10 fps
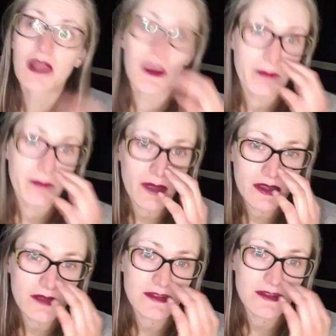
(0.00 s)
But I
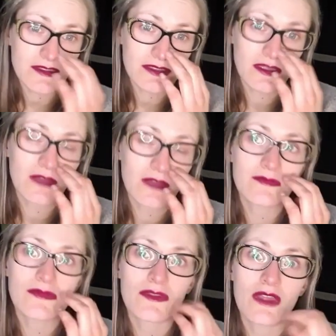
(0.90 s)
noticed that
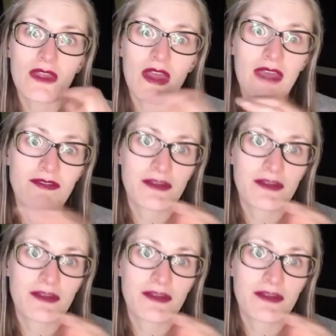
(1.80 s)
every